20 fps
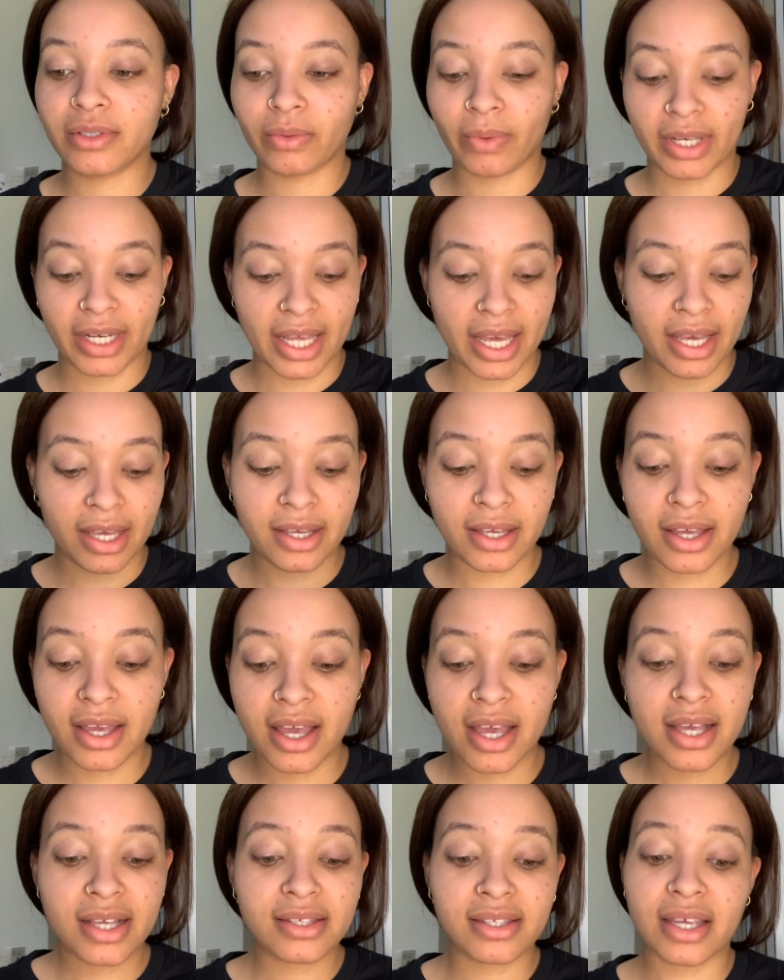when I
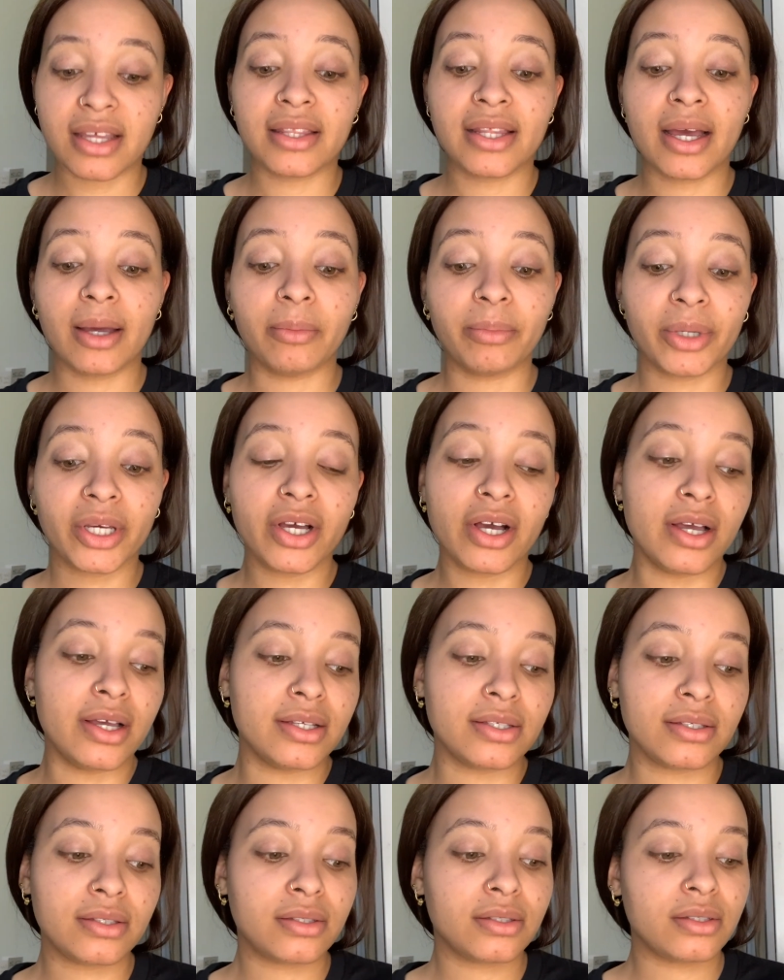say that,
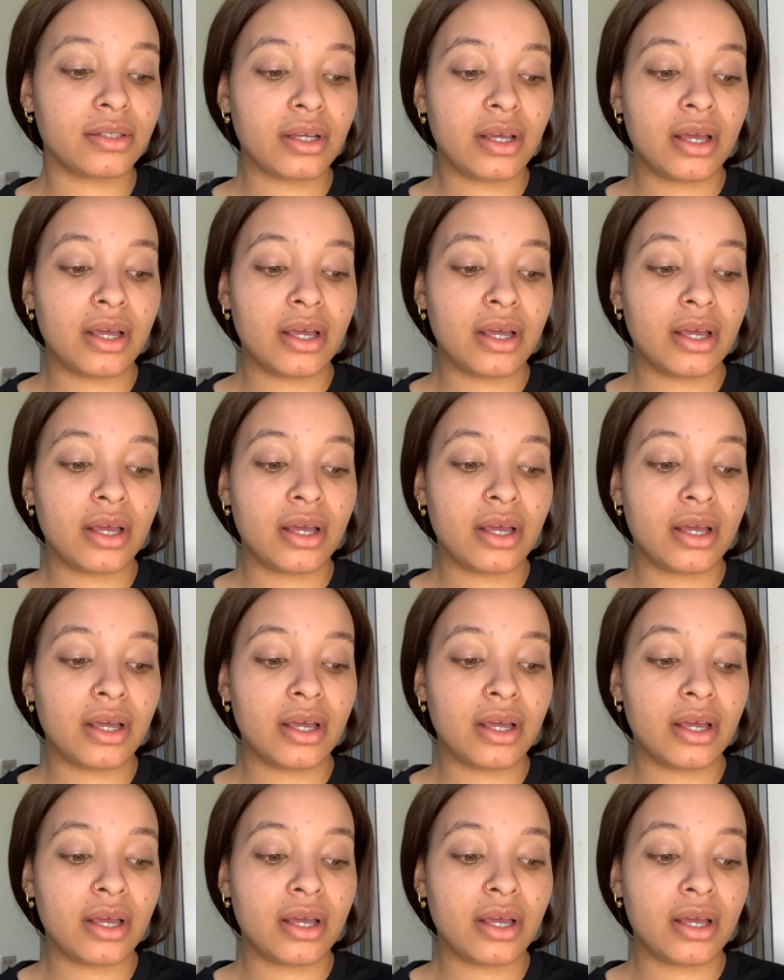because